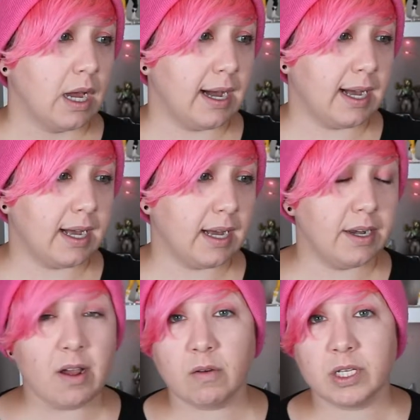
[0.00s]

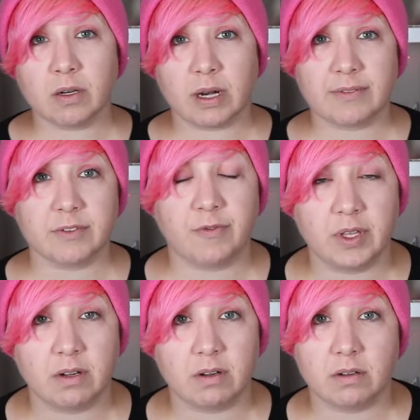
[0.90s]
No, you don't have to
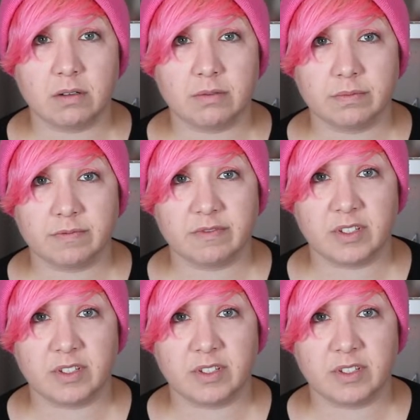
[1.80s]
feel,